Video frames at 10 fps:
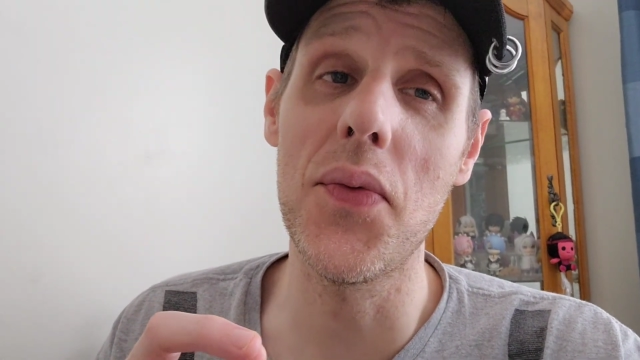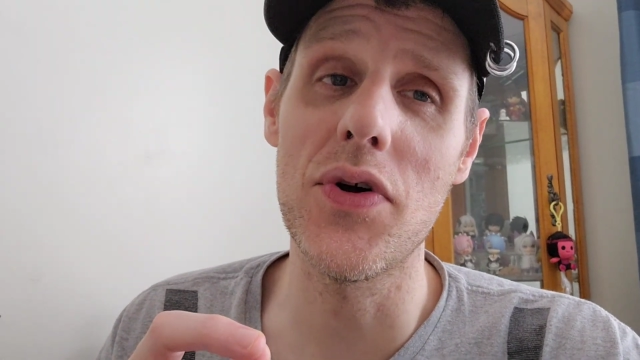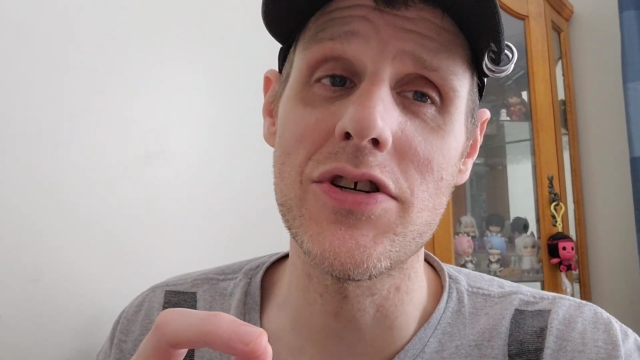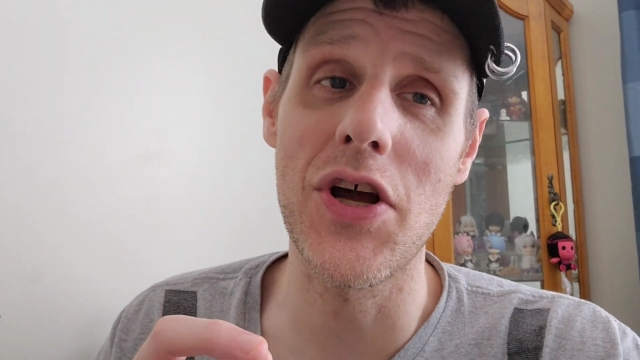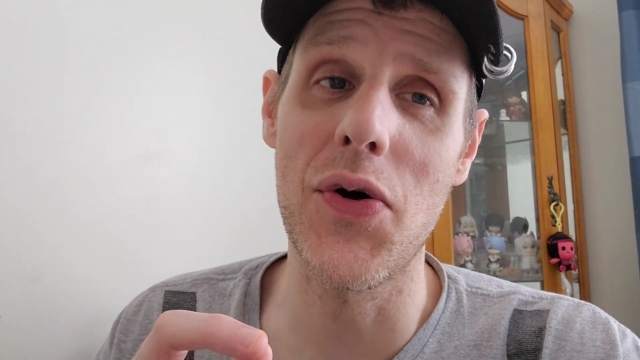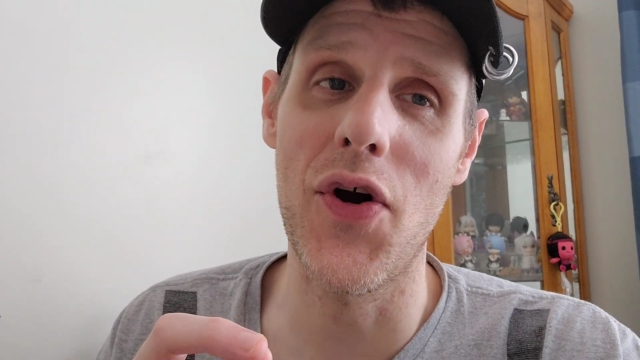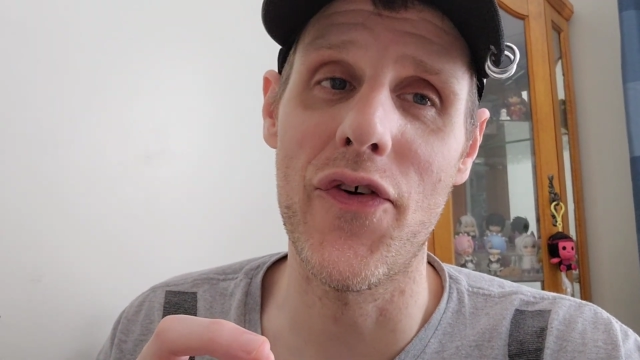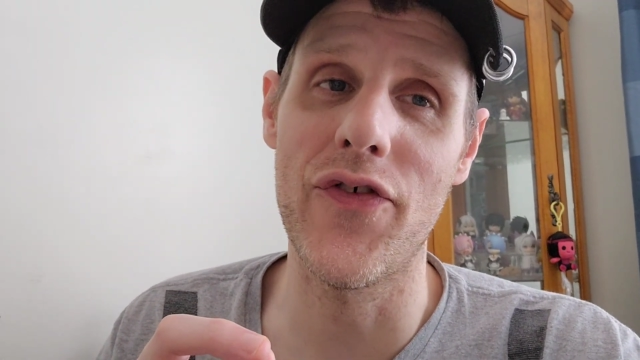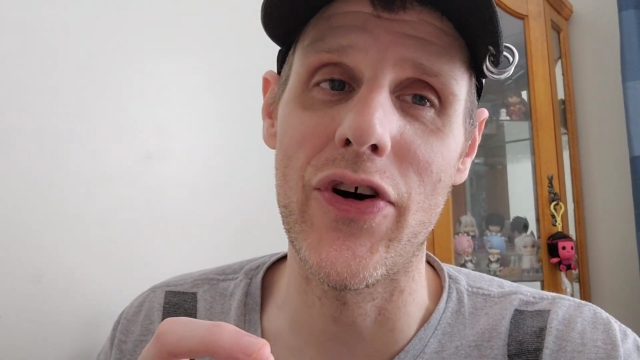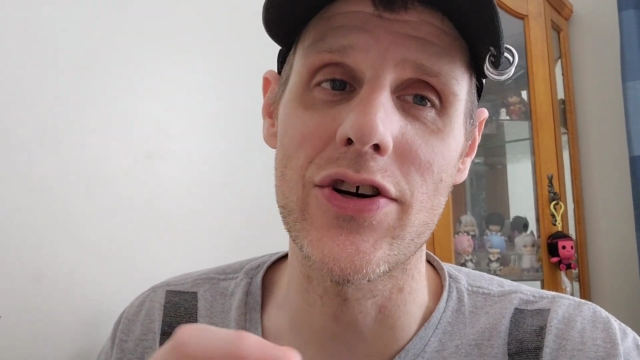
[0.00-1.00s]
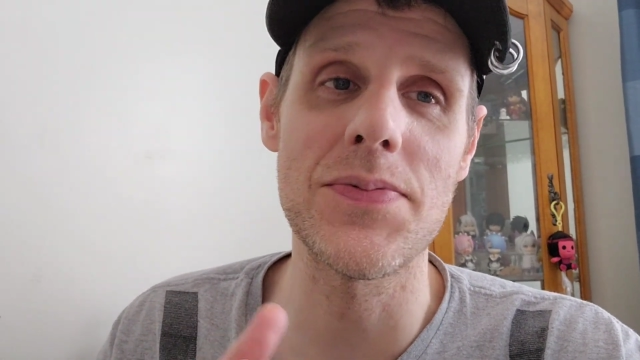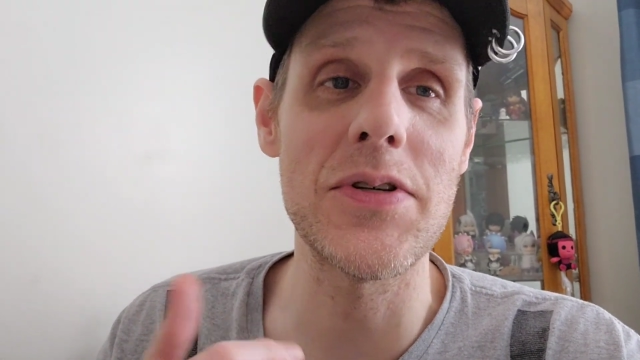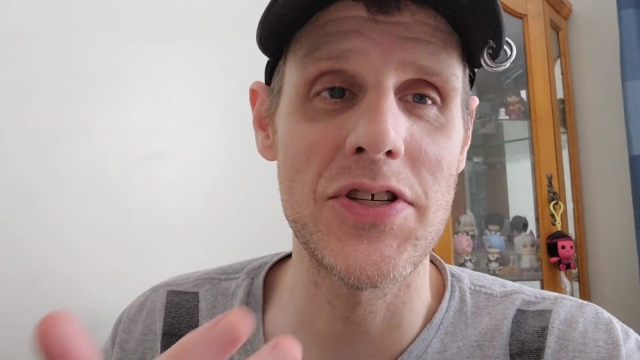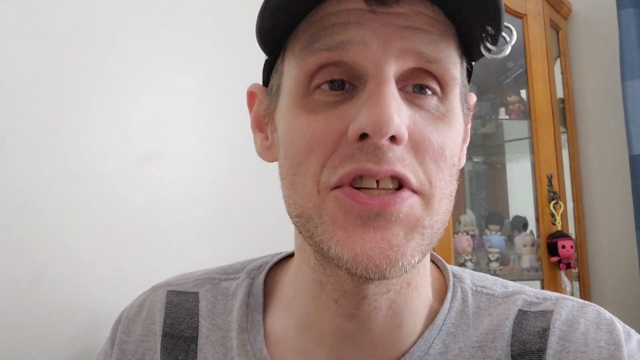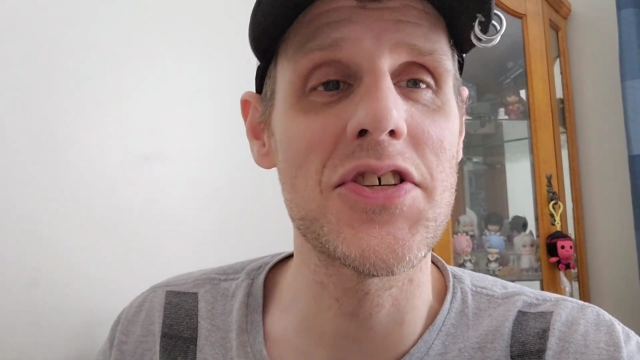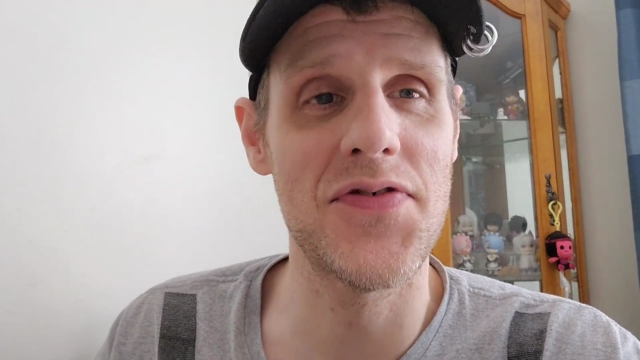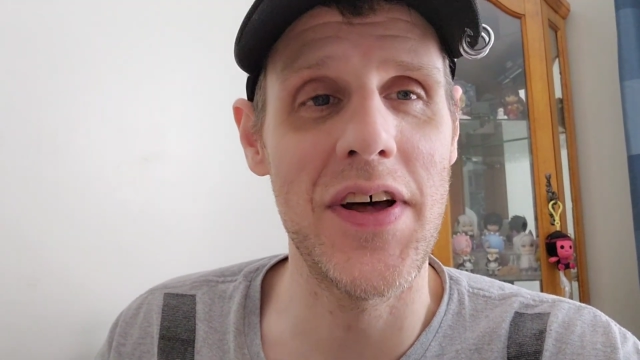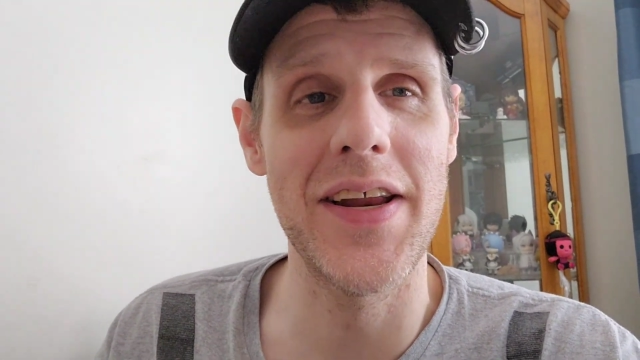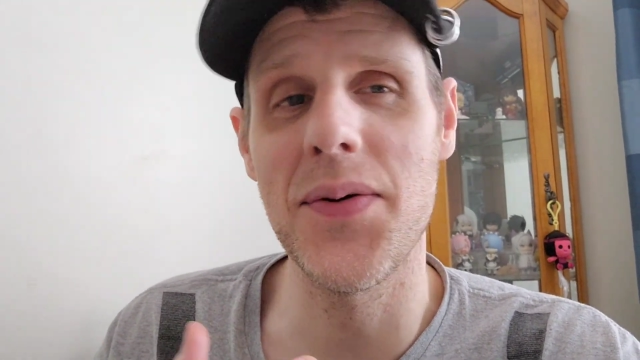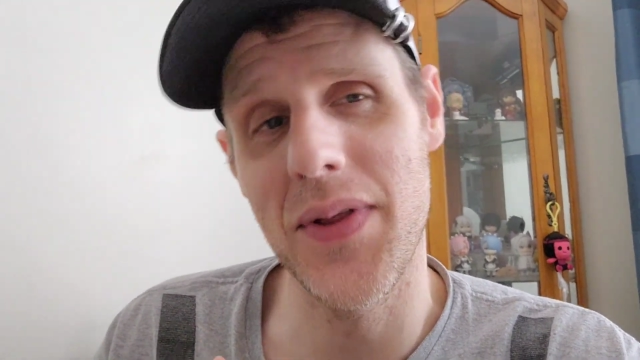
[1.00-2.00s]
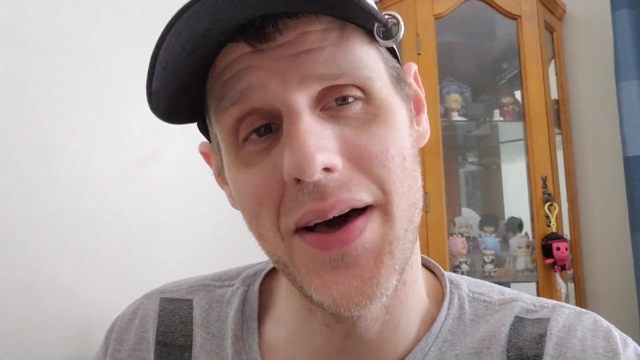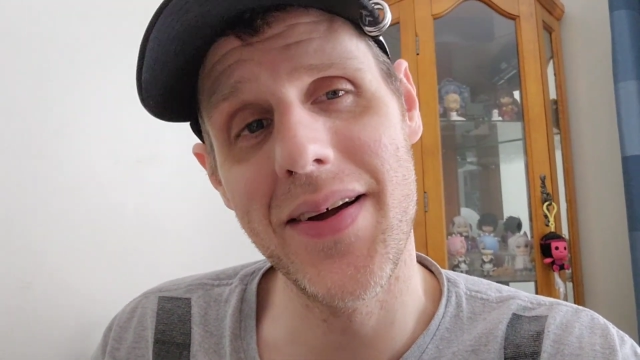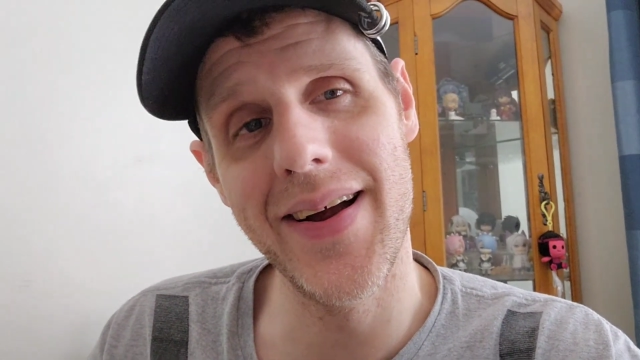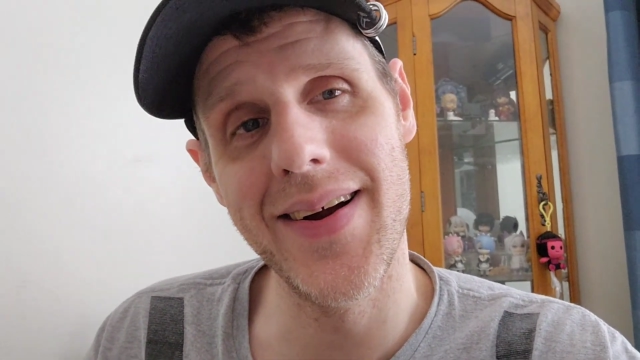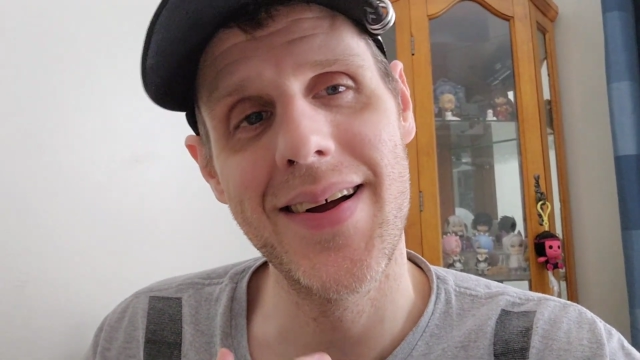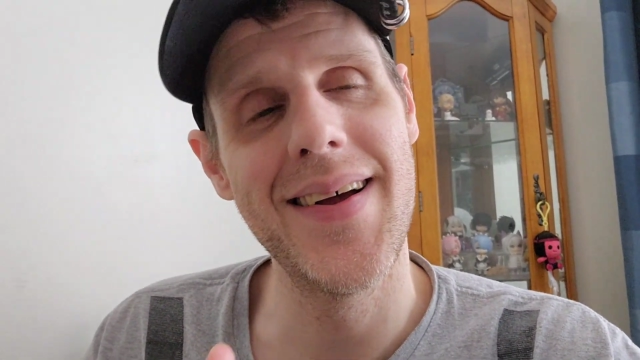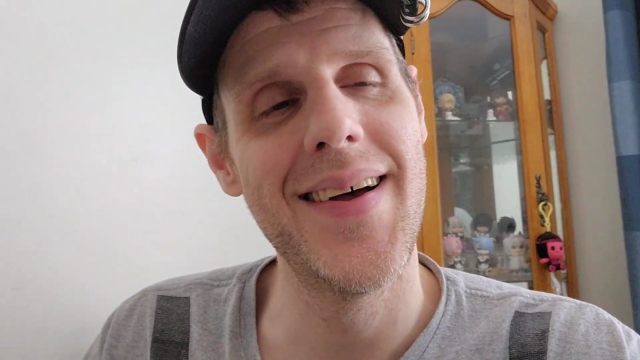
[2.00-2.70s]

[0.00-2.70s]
will show her first, but she looks funny without hair.